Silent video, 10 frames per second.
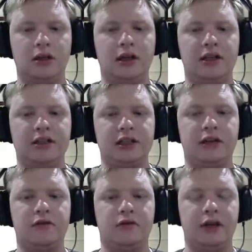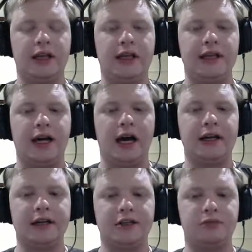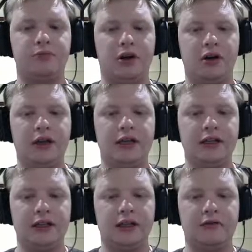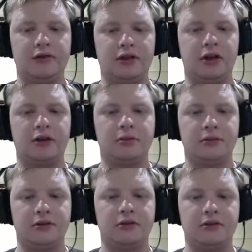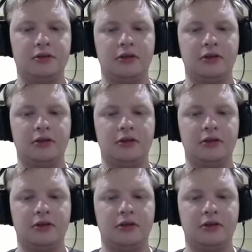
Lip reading: Instead of really guarding his body, he leaves it open